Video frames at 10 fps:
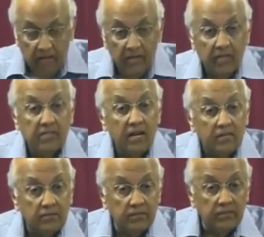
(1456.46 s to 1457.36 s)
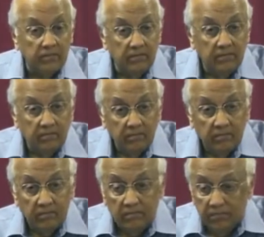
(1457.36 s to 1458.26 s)
And that starts with
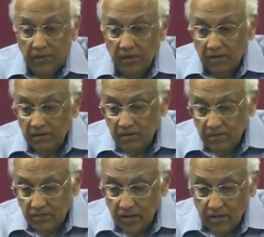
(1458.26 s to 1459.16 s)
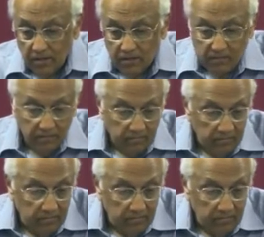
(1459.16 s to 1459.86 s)
Peter and John and